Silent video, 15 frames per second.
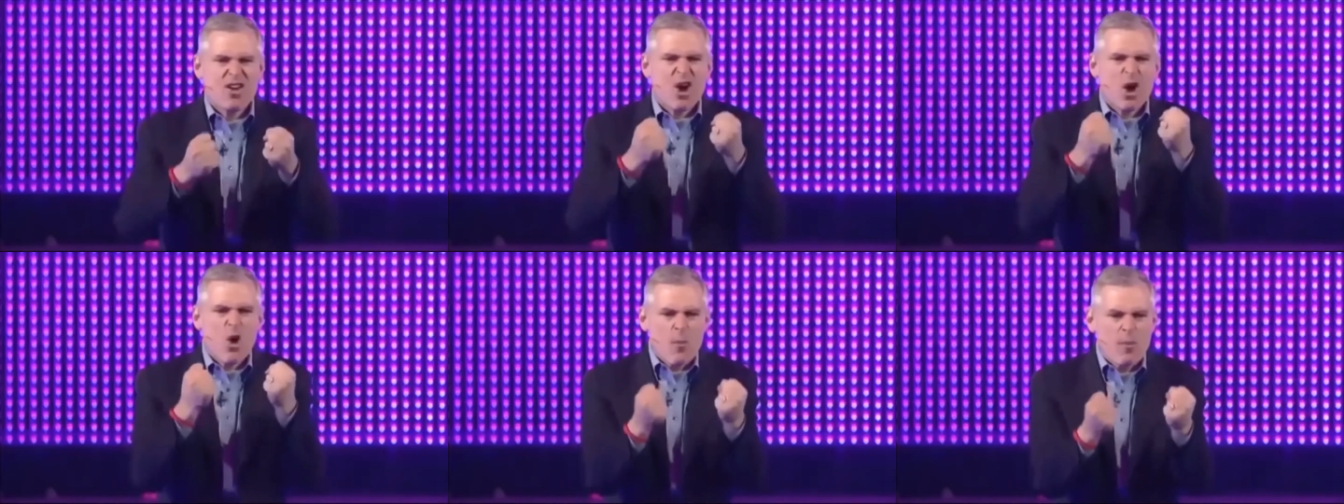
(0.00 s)

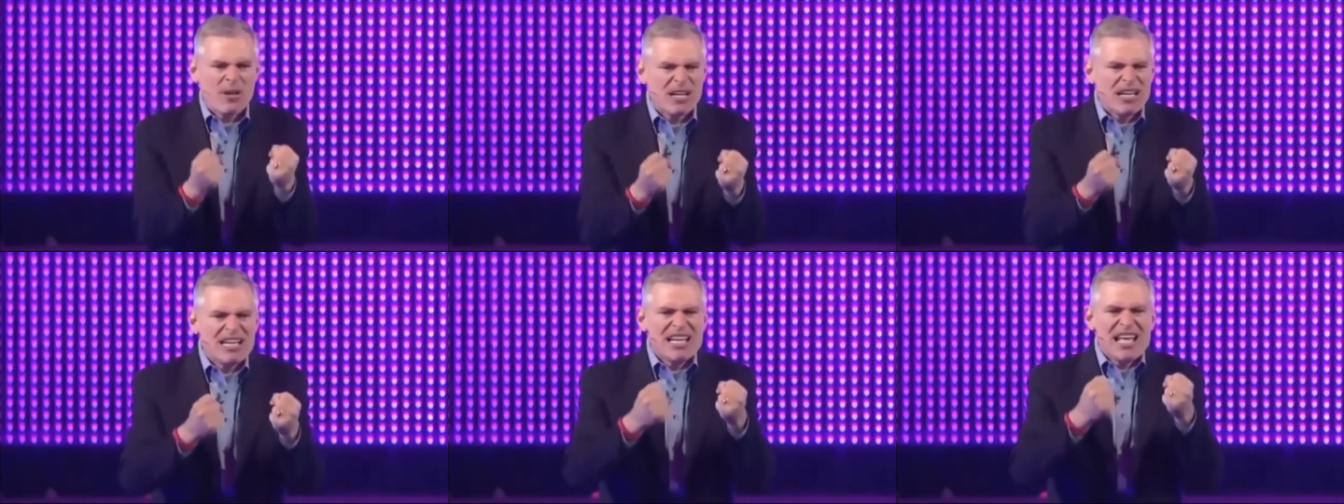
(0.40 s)
they're
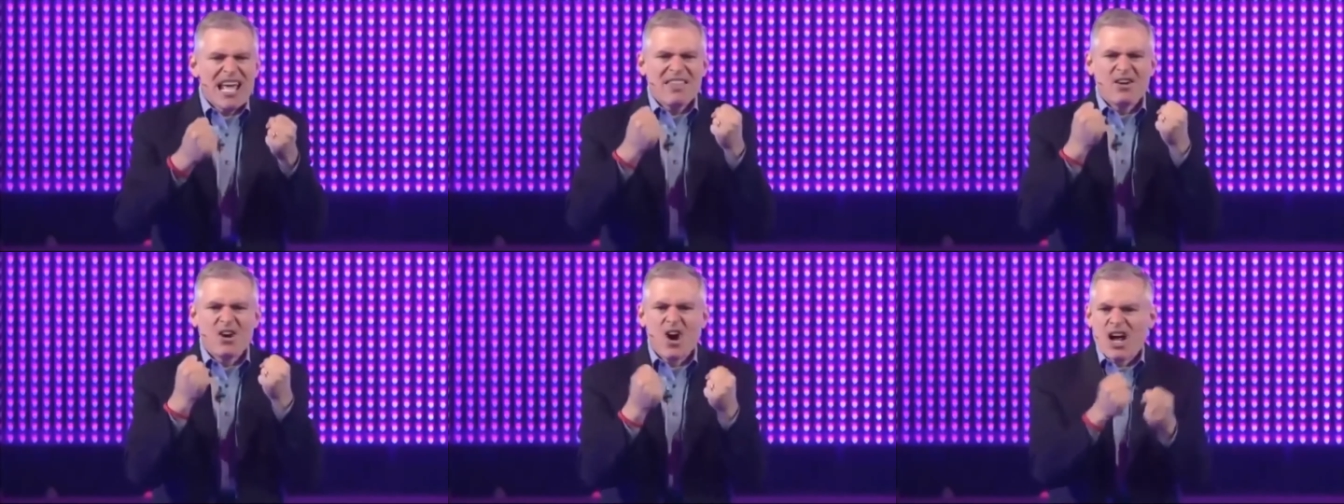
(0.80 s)
open
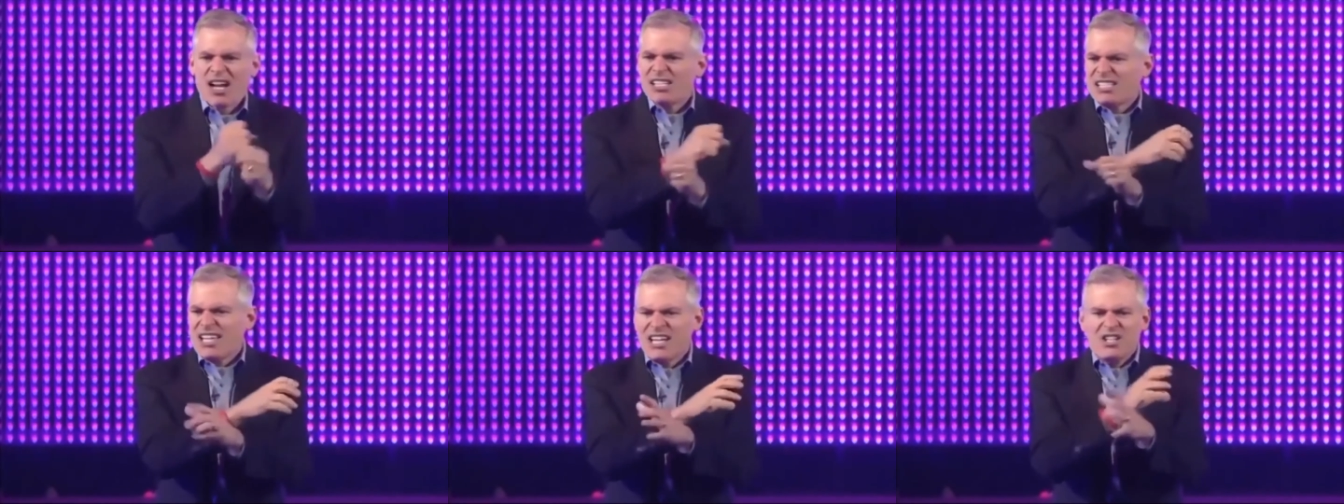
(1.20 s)
and they're
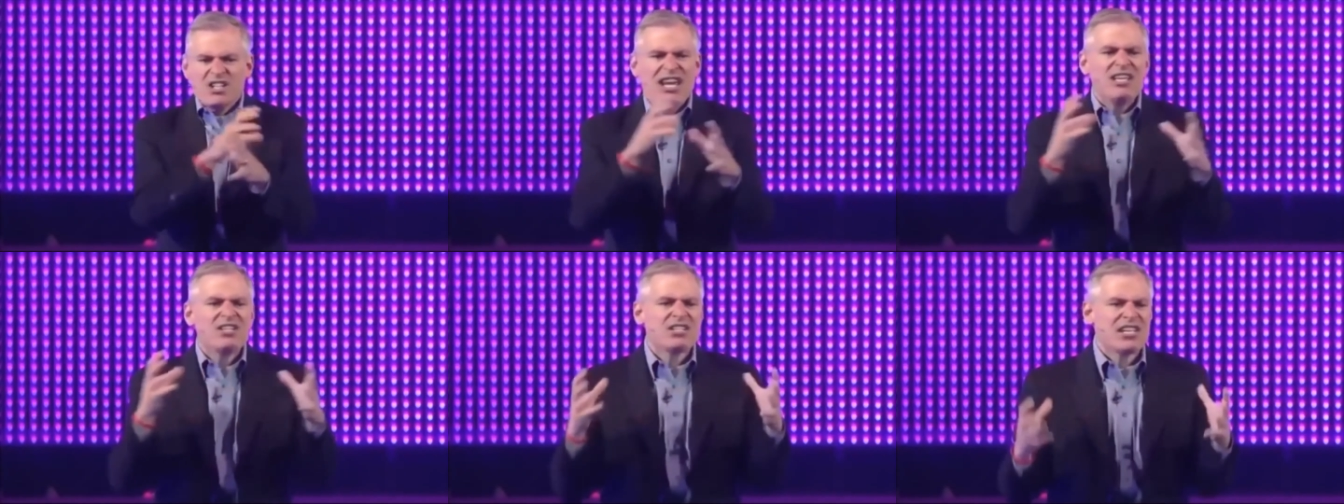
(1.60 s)
honest and it
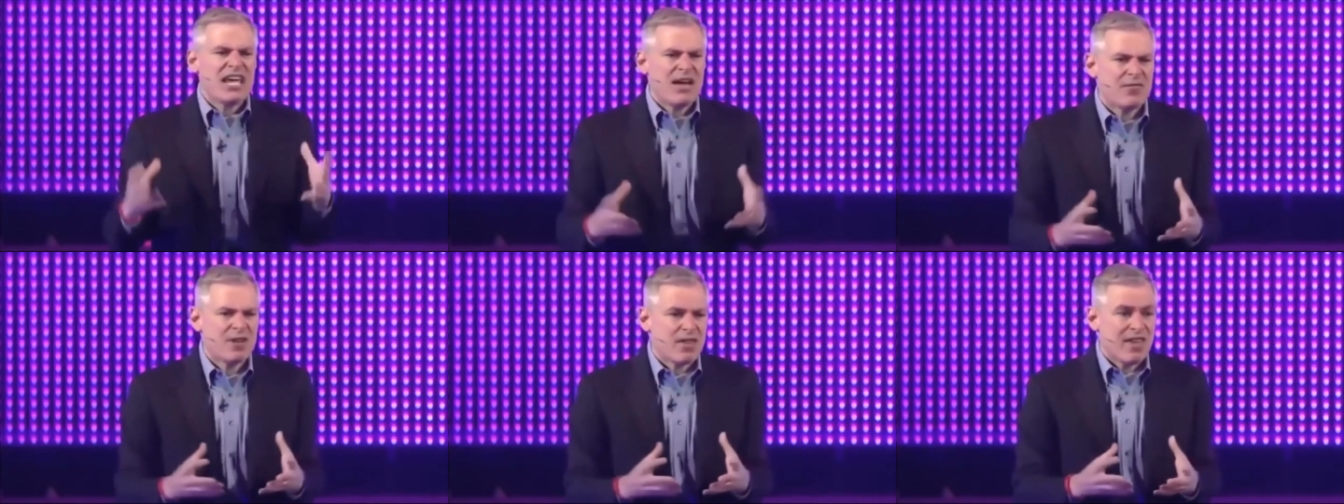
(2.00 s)
changes
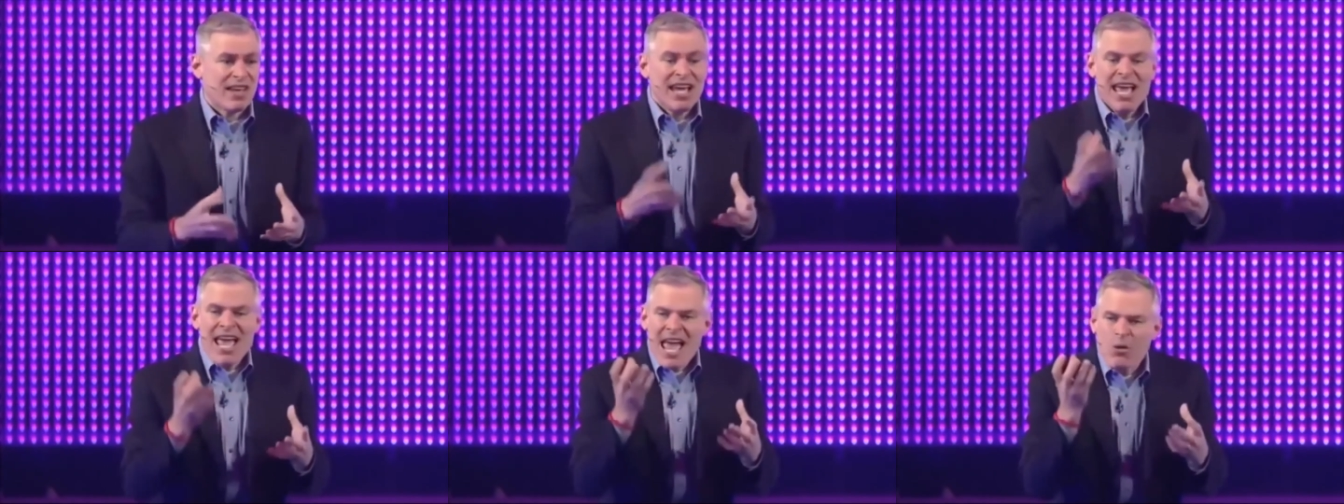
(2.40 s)
everything.